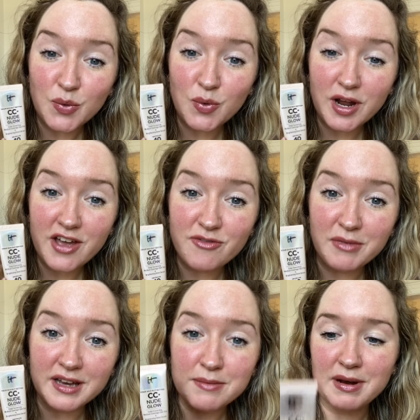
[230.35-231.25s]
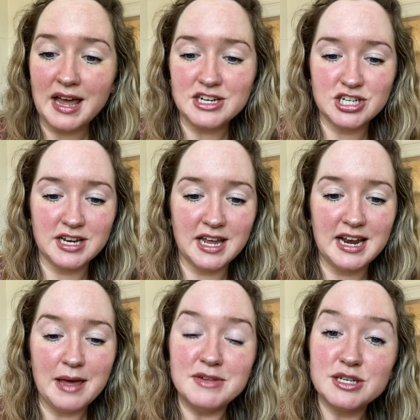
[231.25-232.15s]
all over my complexion and
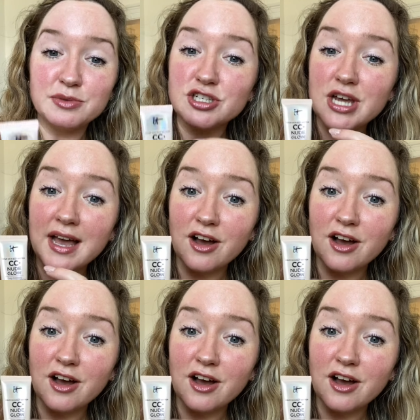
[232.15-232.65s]
let me double check